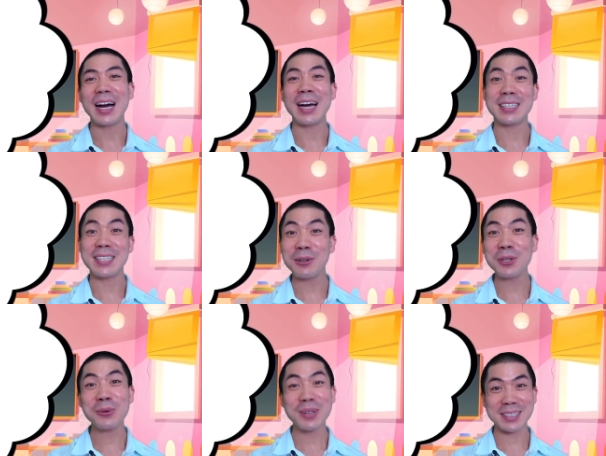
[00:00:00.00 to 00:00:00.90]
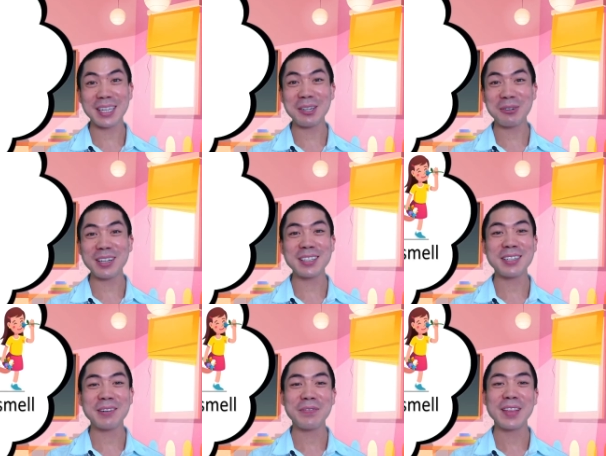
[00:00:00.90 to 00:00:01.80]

I tell you a secret.